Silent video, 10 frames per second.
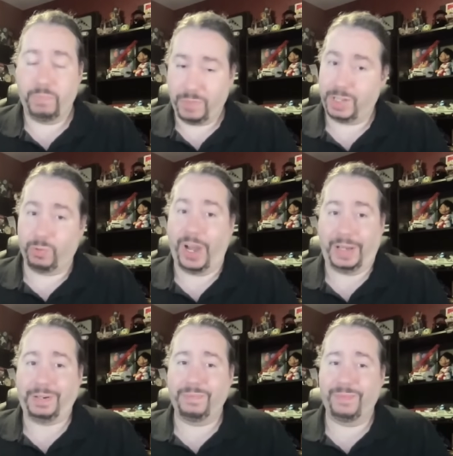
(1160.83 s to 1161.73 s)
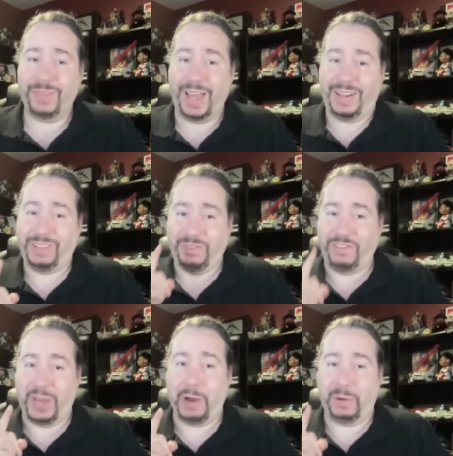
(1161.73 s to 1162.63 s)
He's right. That is
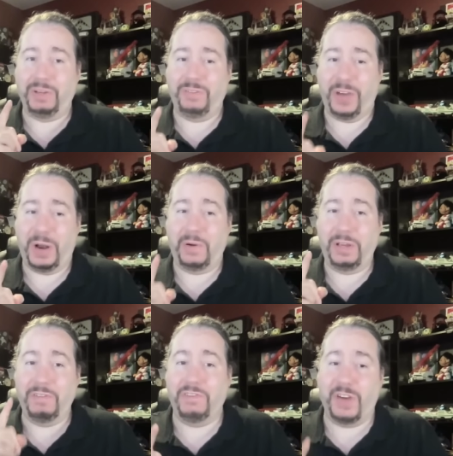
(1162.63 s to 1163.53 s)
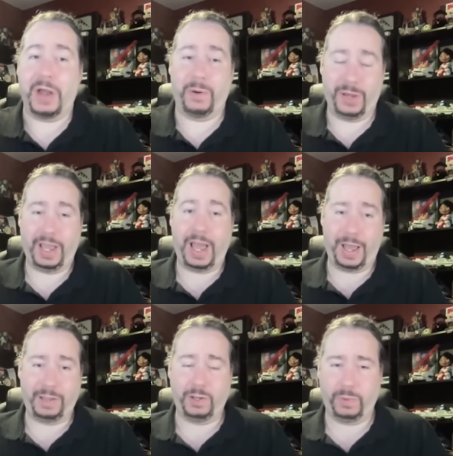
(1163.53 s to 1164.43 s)
very, very, very
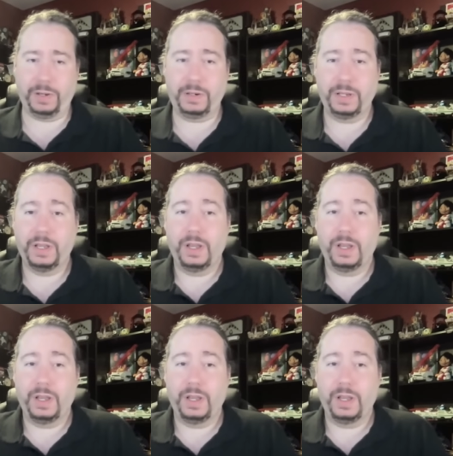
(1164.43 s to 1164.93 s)
accurate.